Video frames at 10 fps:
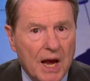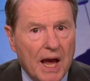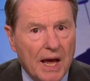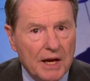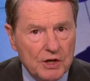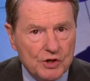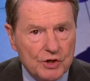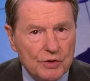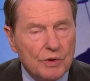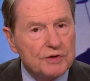At
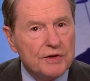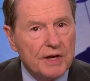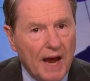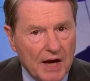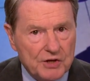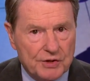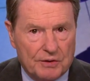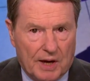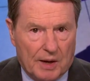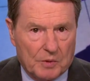issue was the national
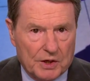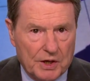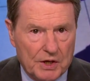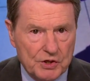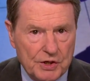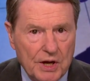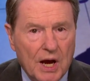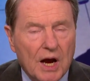application